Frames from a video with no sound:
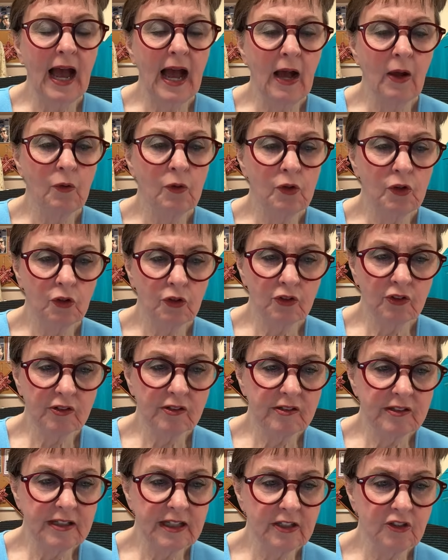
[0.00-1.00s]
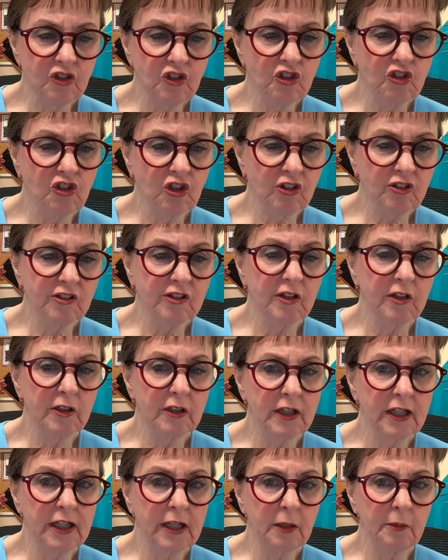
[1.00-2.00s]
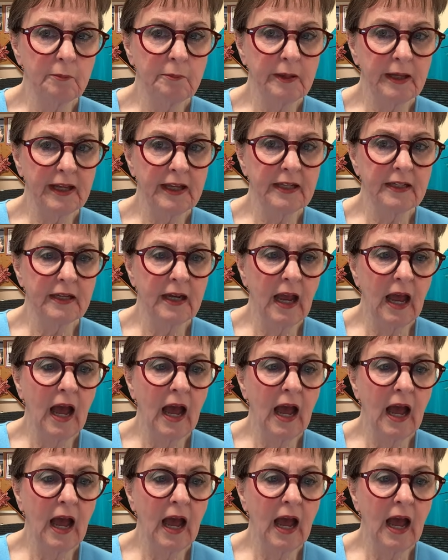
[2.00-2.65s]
out your stitch just a little bit,